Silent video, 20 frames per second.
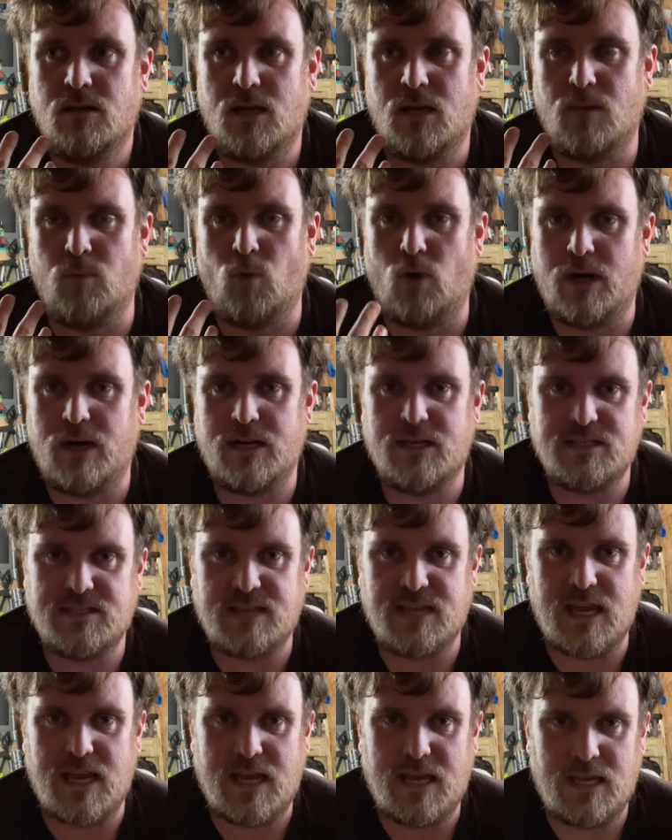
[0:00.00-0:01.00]
am wanting to
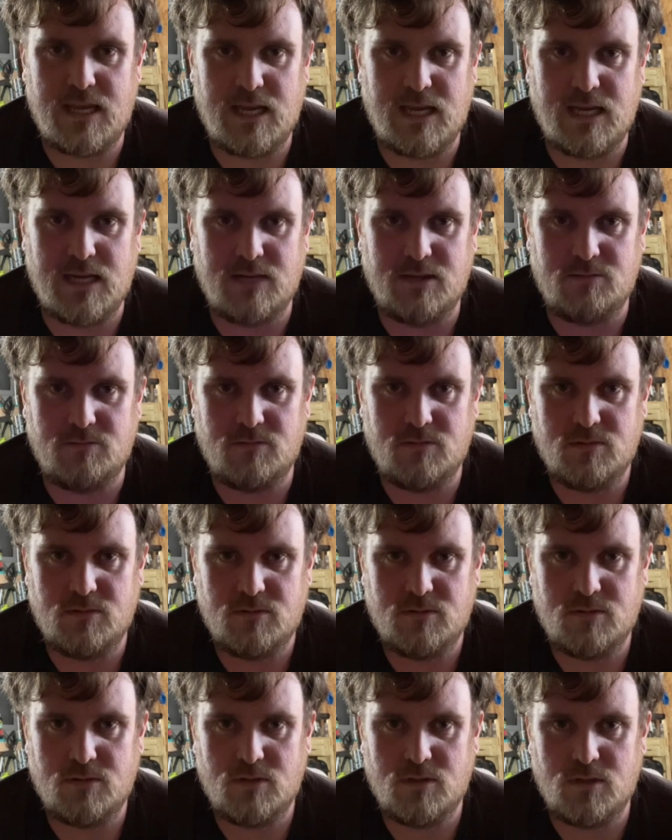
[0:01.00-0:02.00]
say in
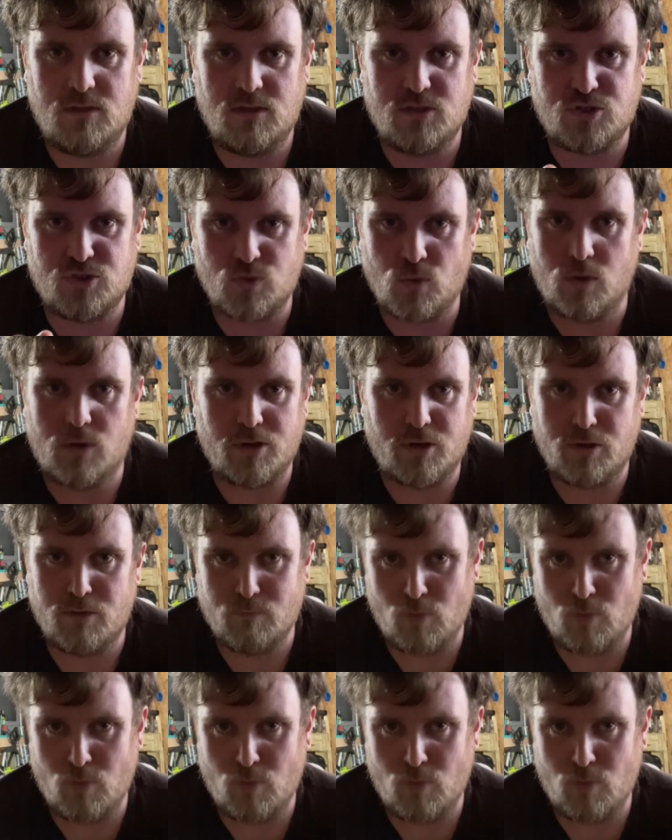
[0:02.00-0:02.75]
a shorter,